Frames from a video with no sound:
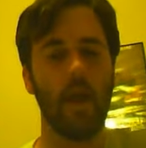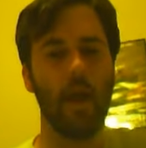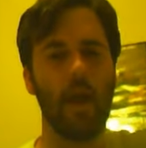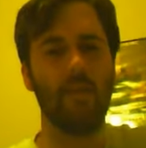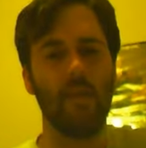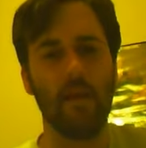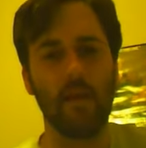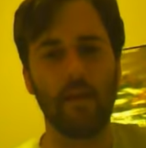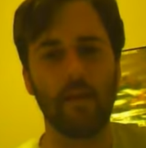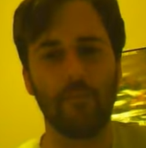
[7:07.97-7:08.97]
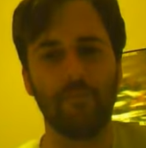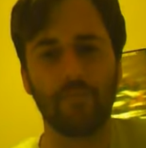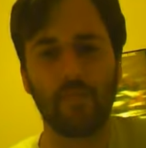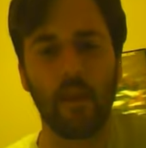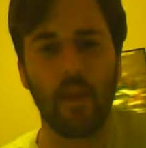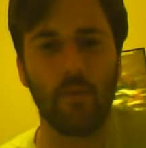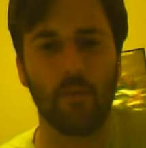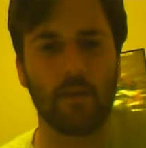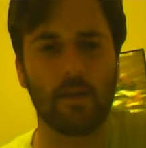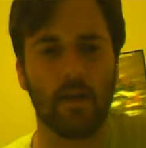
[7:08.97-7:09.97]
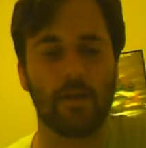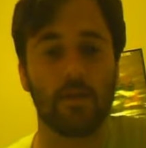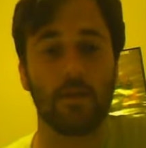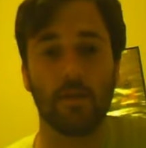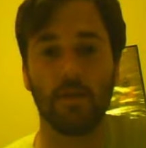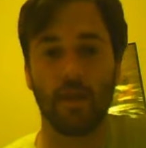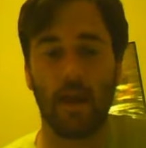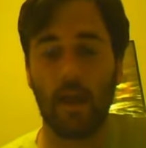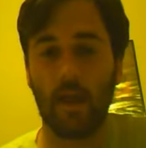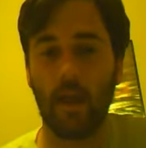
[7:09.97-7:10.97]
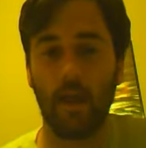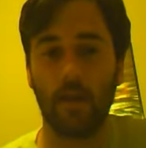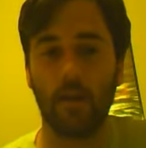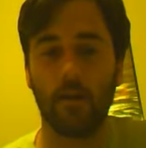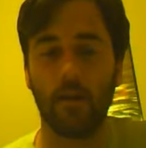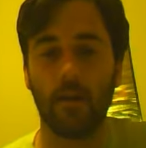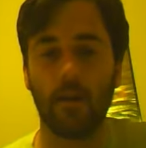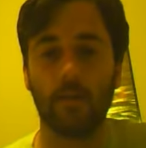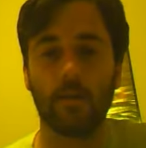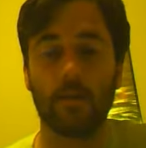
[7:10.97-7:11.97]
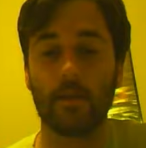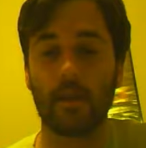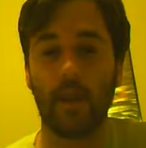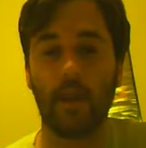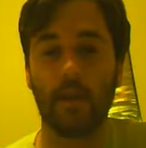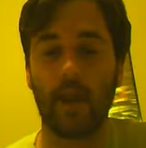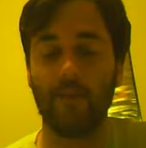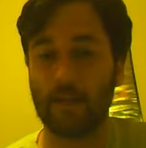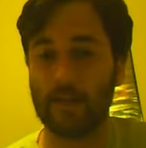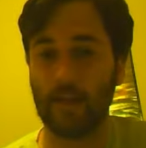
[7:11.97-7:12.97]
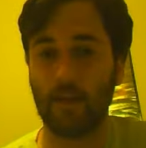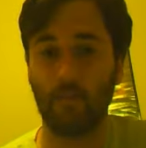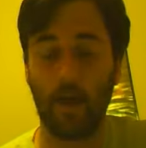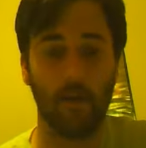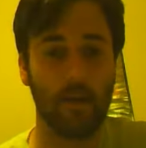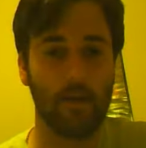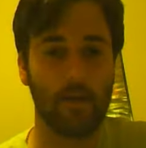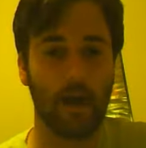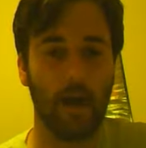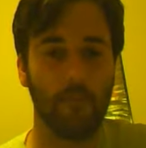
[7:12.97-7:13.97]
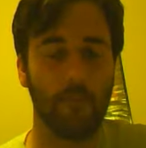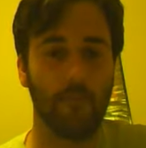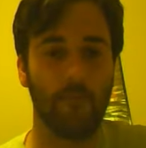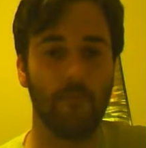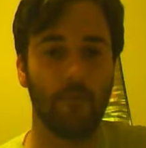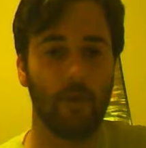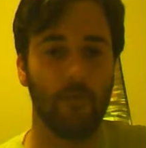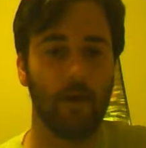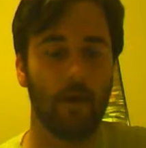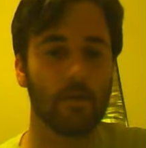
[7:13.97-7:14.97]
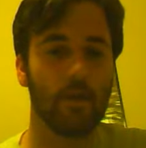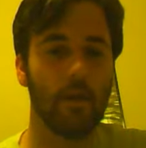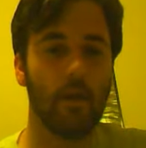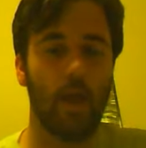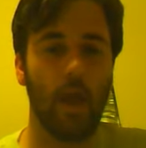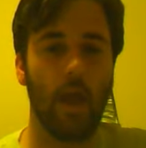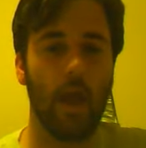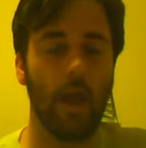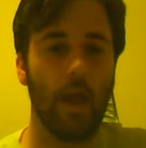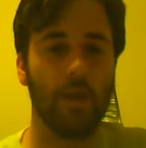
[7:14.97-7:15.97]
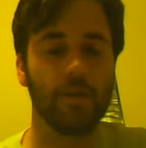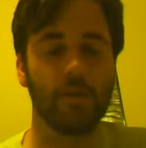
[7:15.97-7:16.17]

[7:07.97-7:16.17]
And at the end, it was Jay and Kevin Steen battling at the top for the belts, and